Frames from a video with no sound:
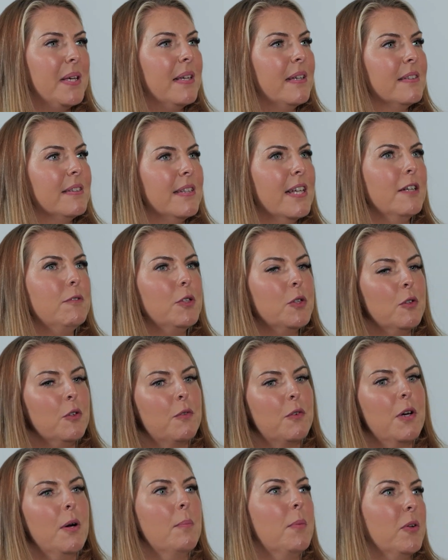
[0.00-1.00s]
because they've sort
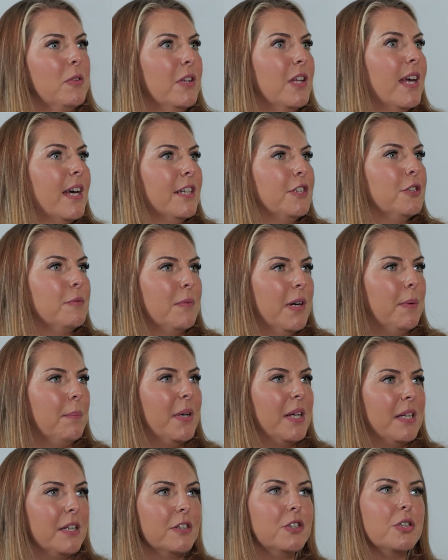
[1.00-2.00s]
of come on the Agent
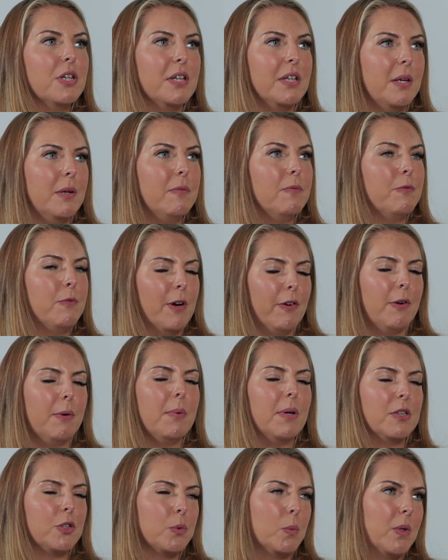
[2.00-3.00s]
Rainmaker journey very
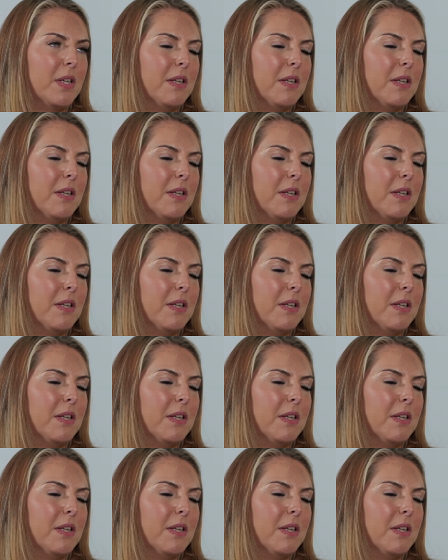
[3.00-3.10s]
much